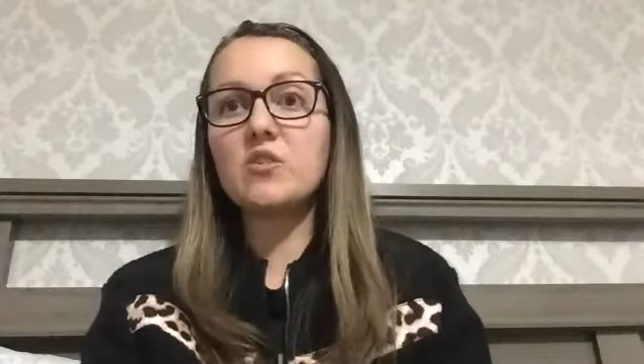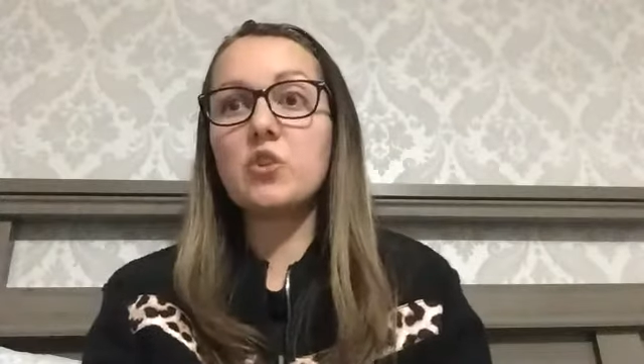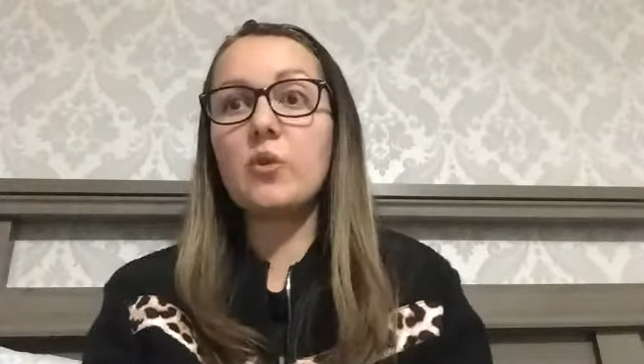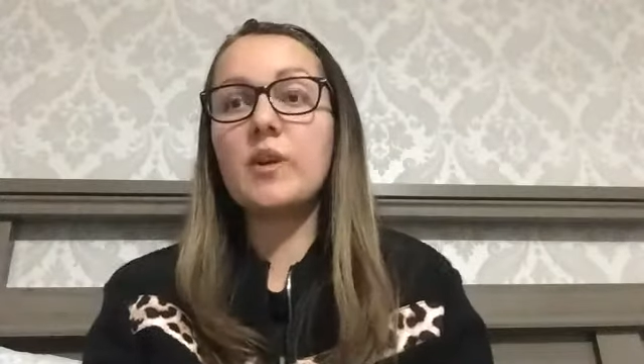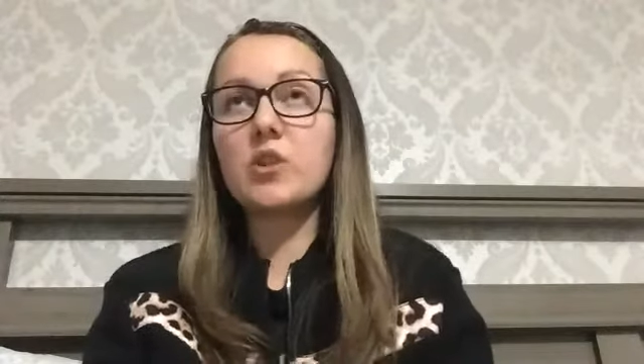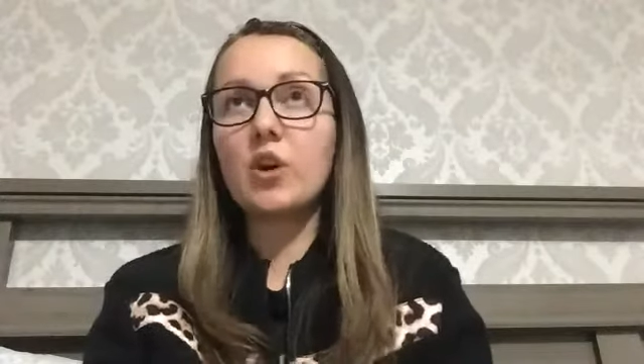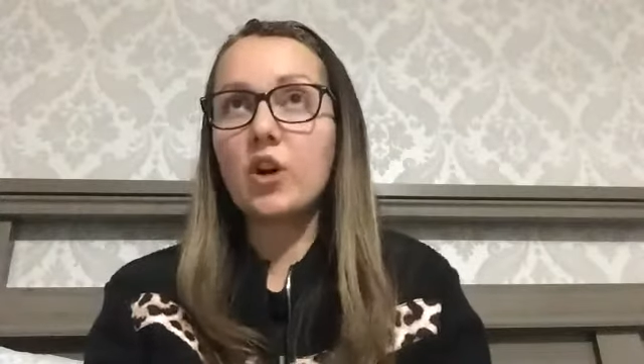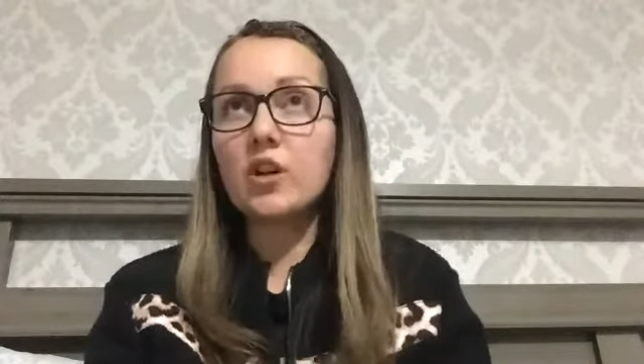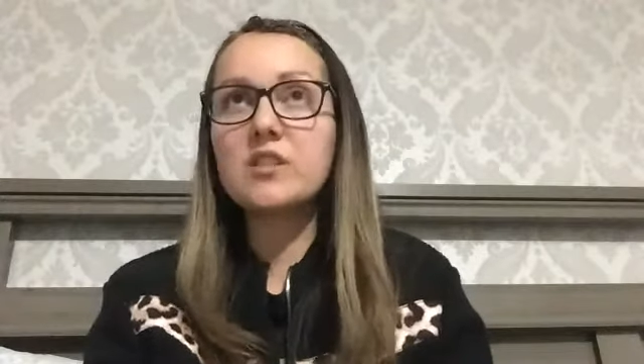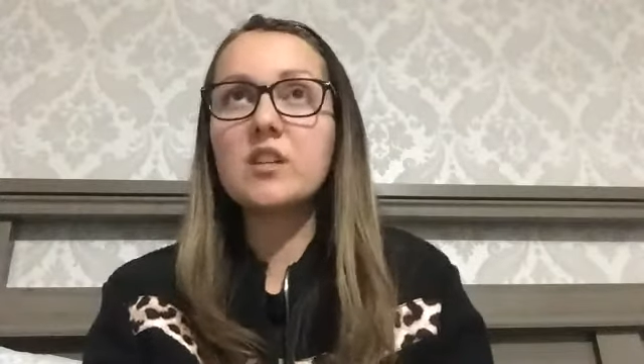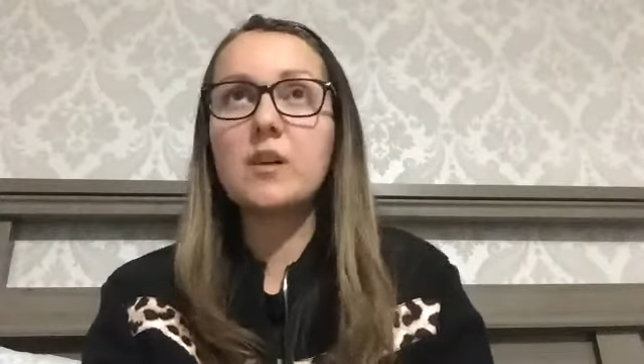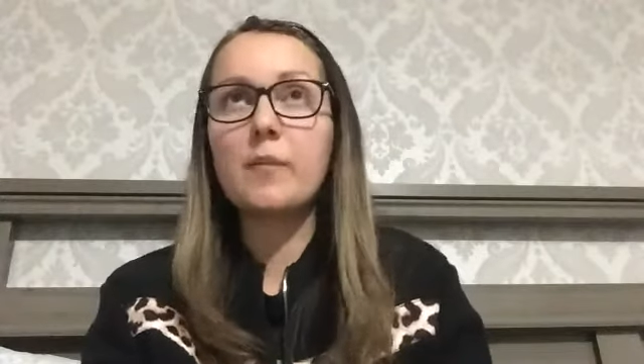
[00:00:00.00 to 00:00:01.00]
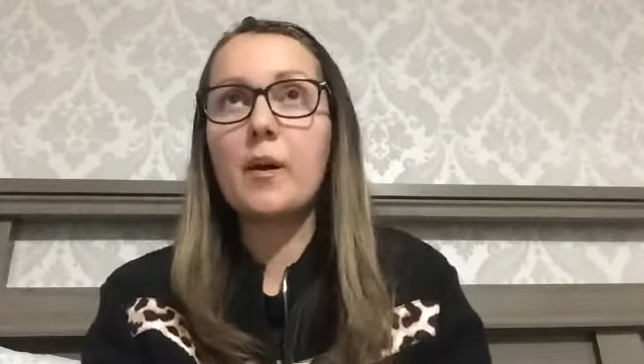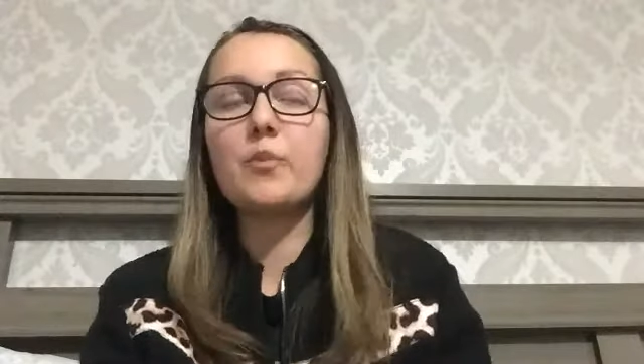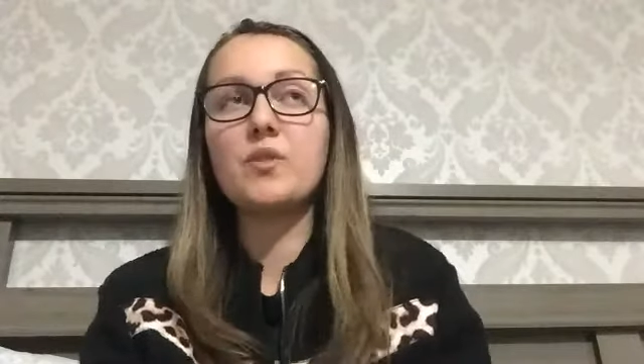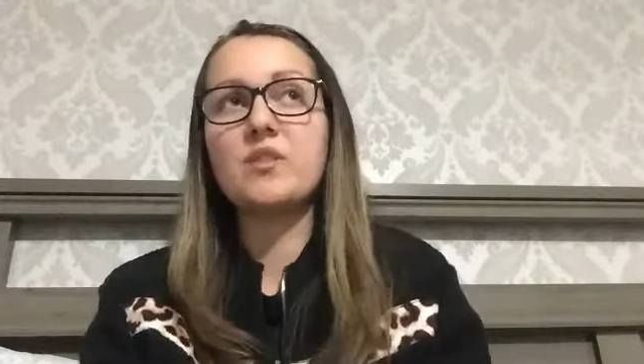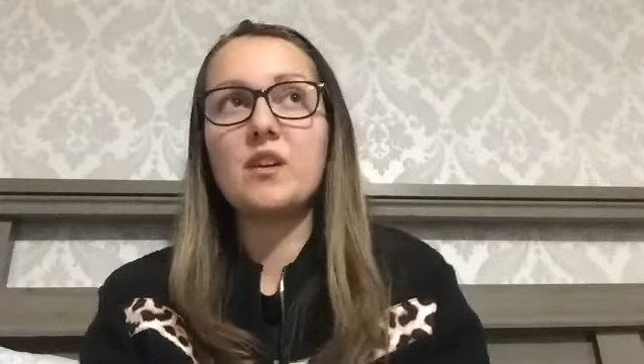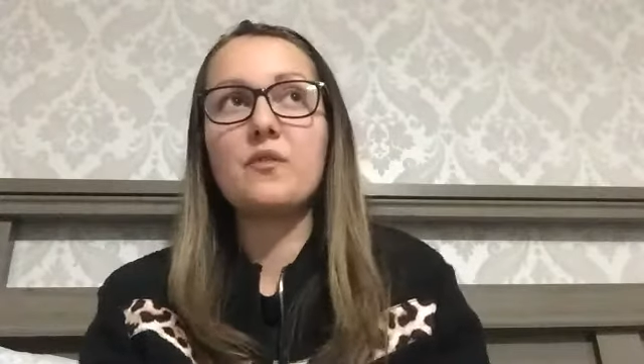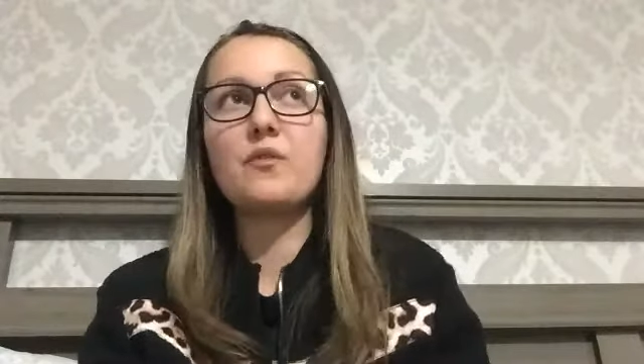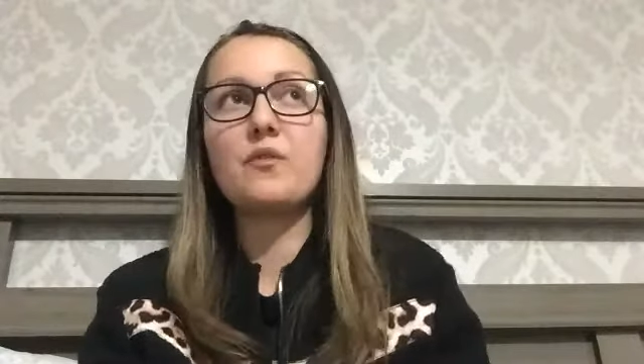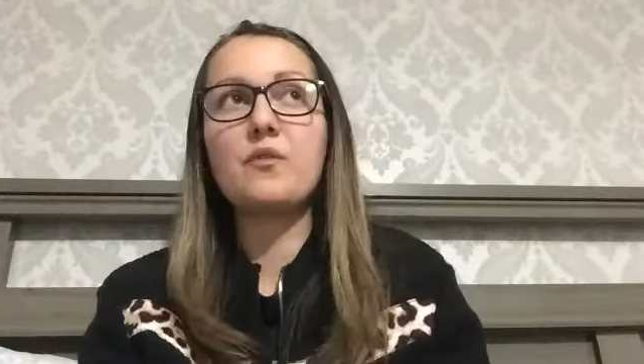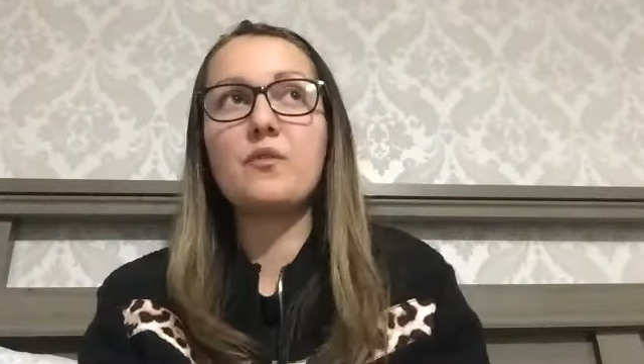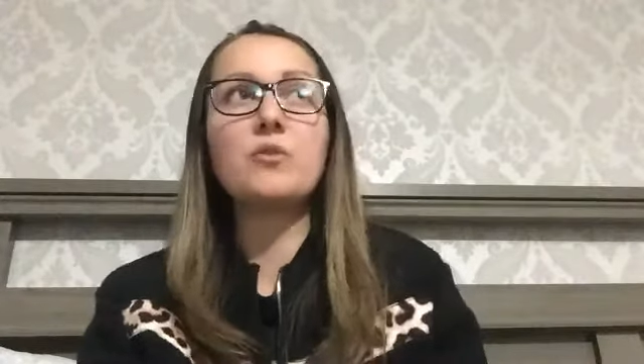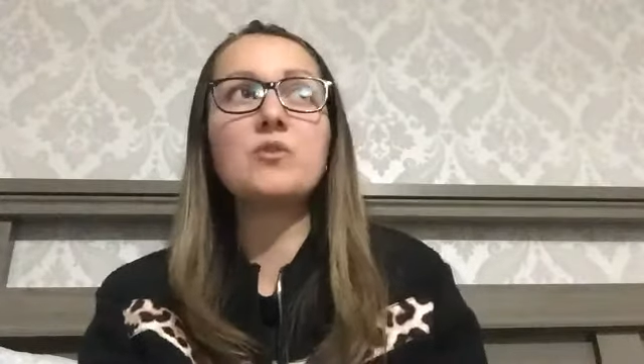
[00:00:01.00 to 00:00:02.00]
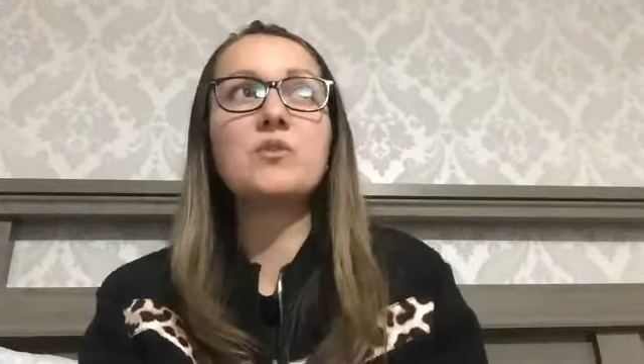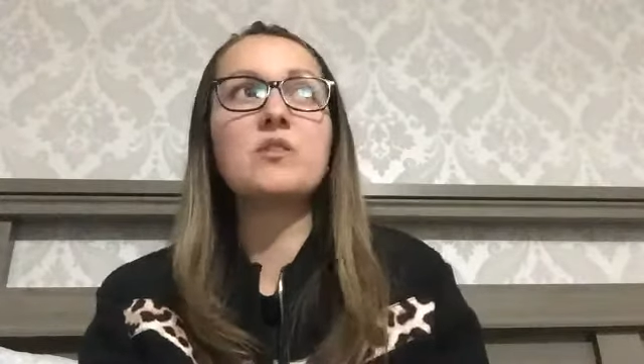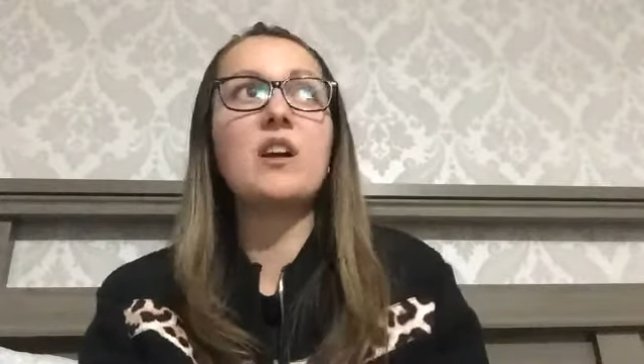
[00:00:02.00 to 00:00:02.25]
So it's hard to come up with stuff to post.